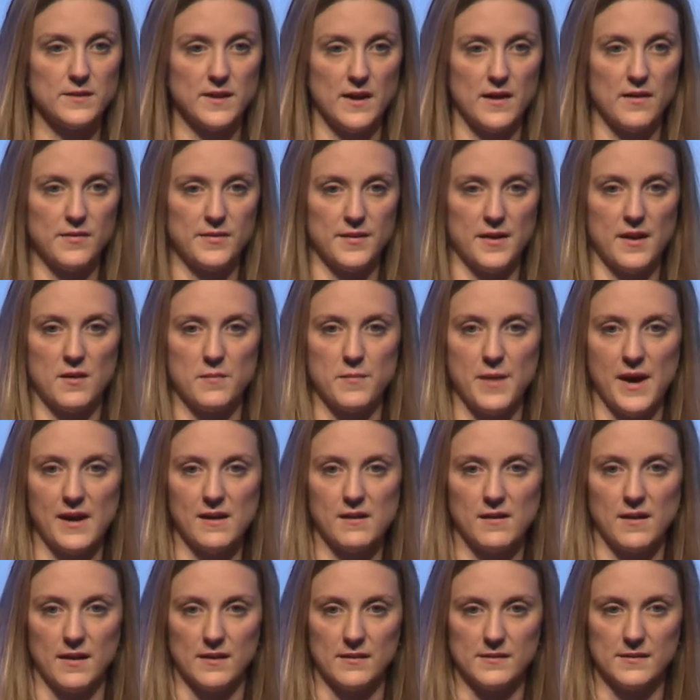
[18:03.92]
healthcare
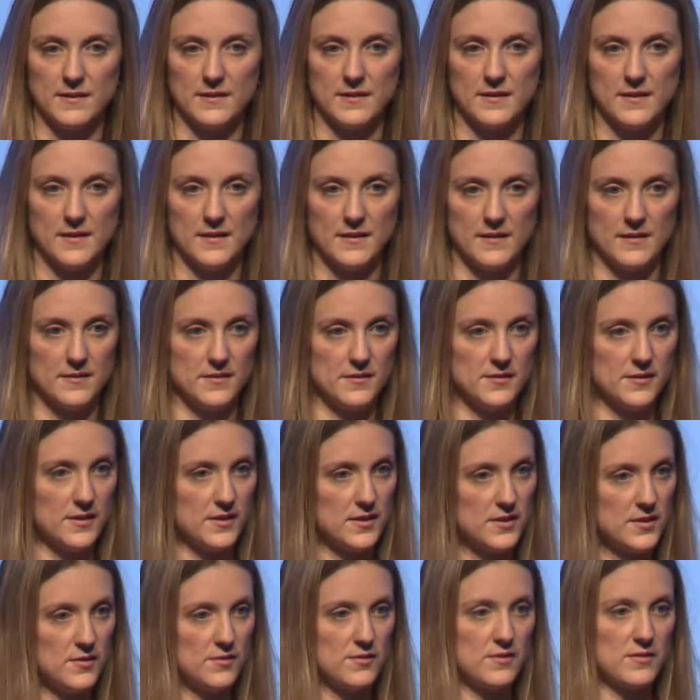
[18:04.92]
background. There's a
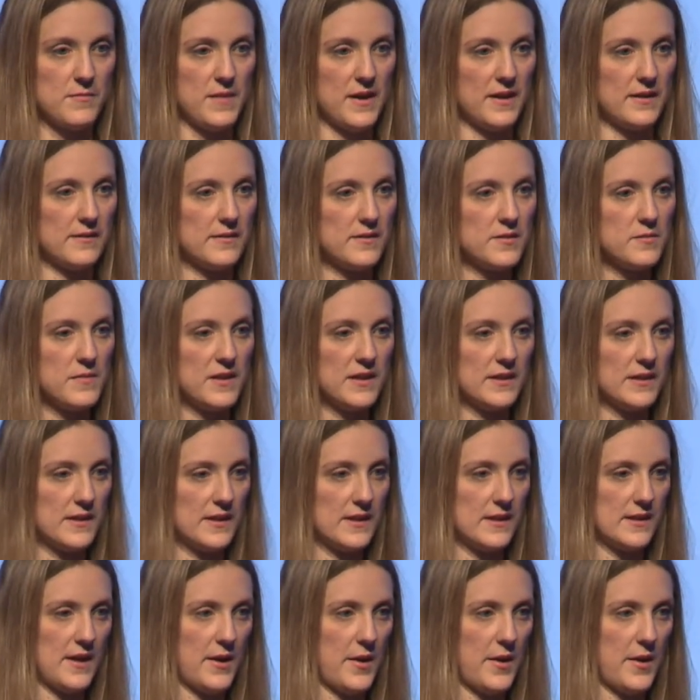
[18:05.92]
huge amount of humility in